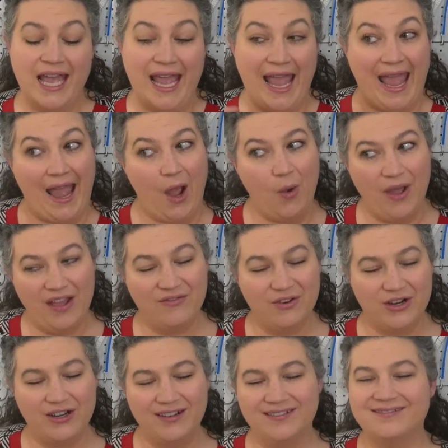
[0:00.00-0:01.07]

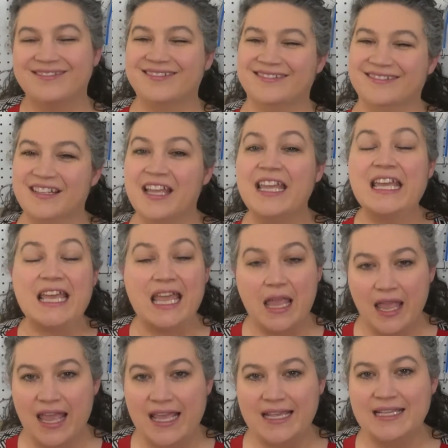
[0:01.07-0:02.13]
However,
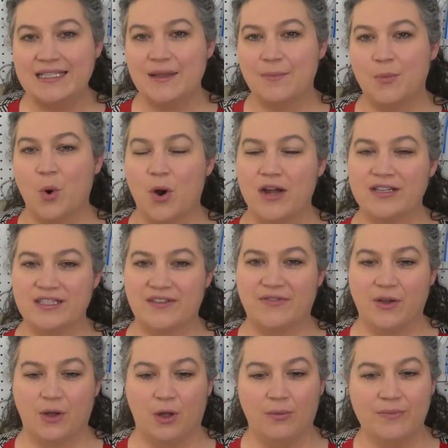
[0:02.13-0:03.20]
it is more
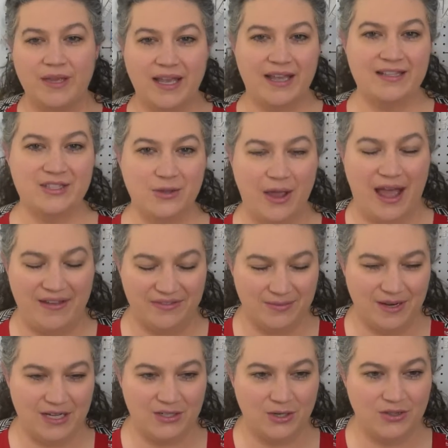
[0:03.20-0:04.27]
difficult because you have to
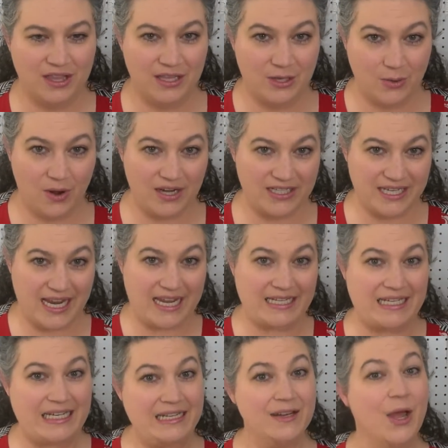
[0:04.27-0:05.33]
make sure that you are
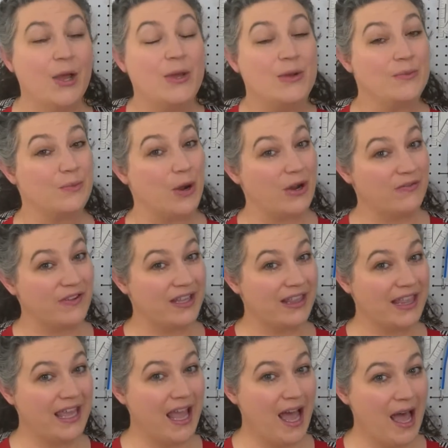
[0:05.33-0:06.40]
standing
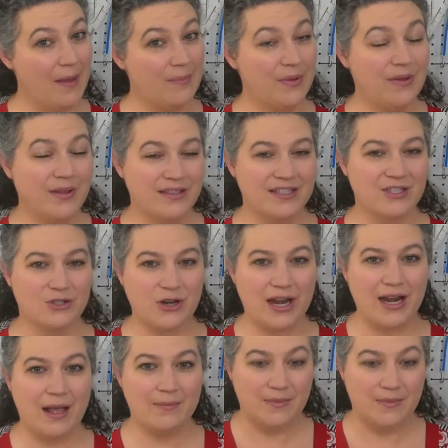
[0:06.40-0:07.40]
perfectly up, straight up,